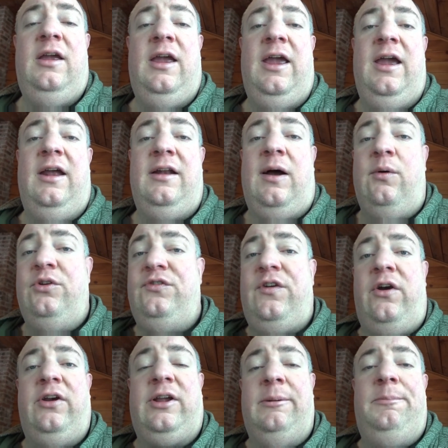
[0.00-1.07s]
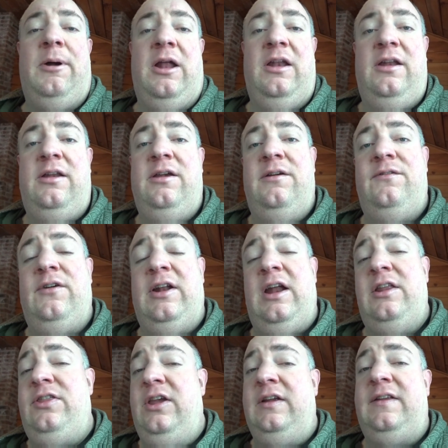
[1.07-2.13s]
and I was very competitive, and
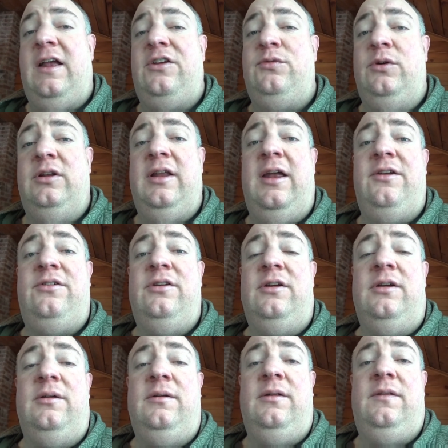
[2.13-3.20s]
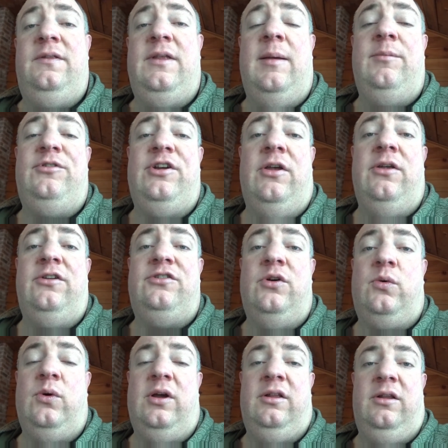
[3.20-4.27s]
I think that's what led to them selling so
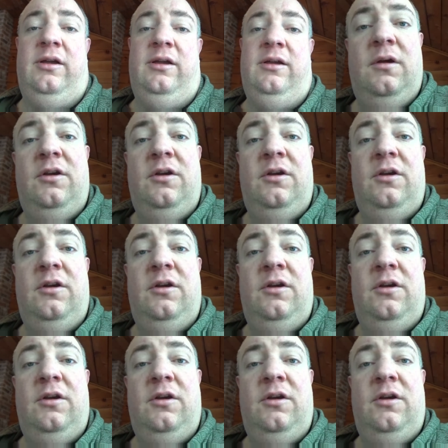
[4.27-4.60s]
quickly.